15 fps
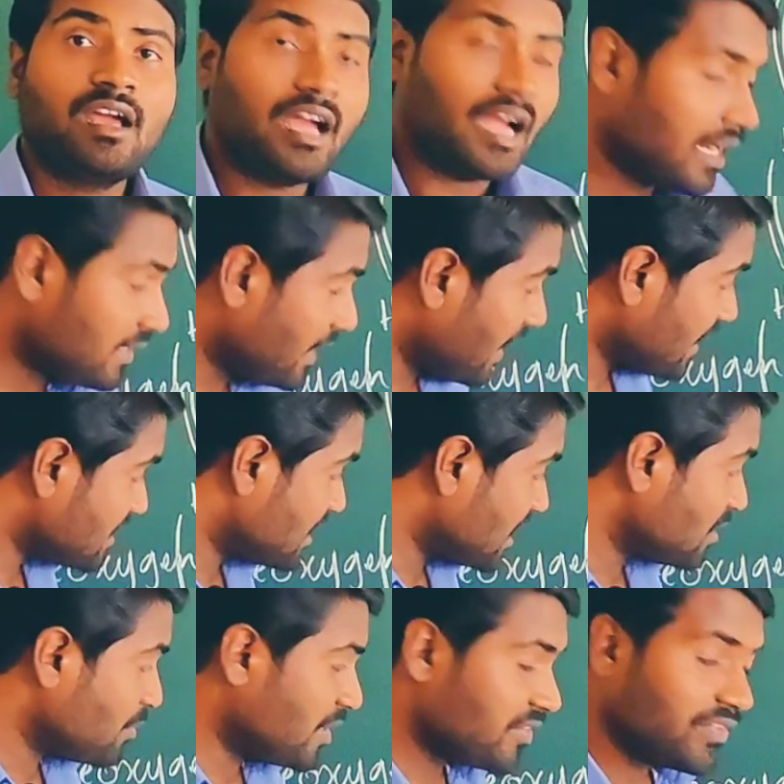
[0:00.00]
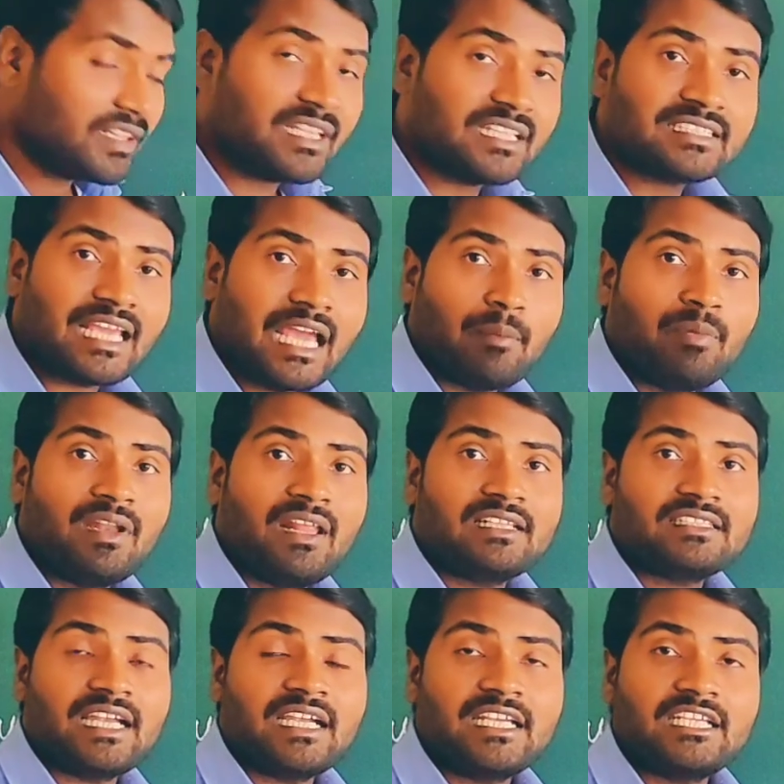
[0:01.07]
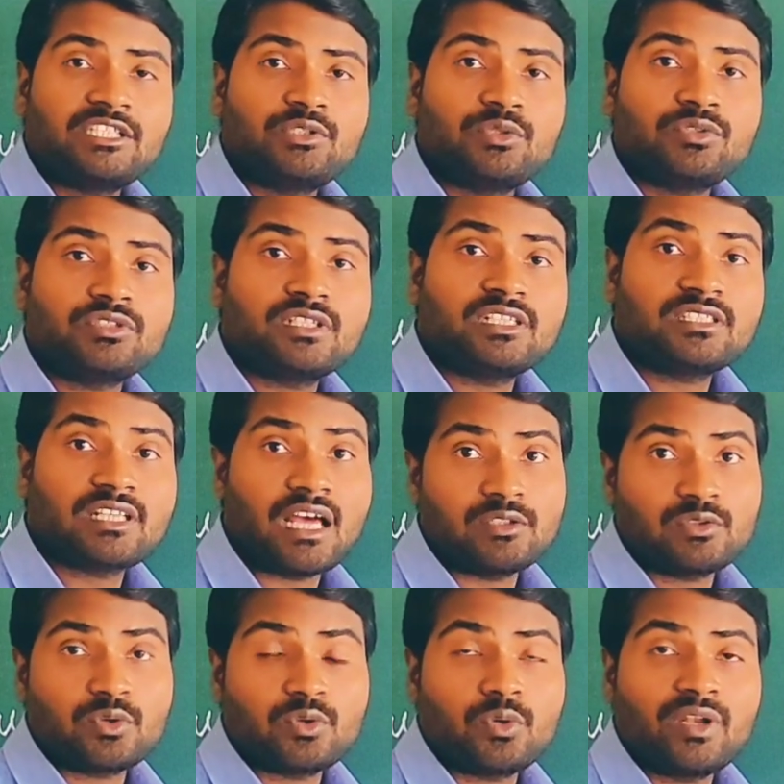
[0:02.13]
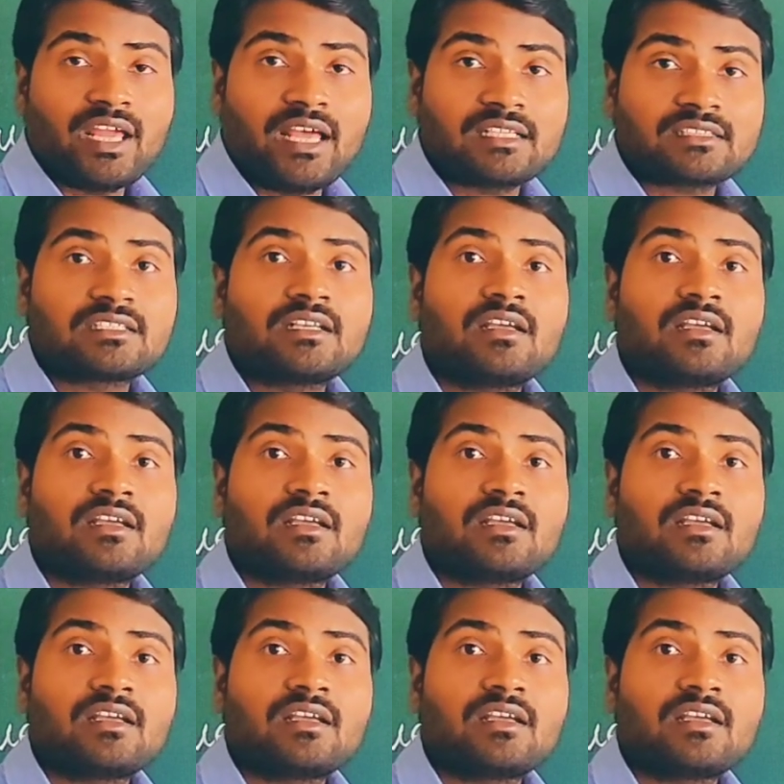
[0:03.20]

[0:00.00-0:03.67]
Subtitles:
And the exchange between these capillaries and tissues is also known as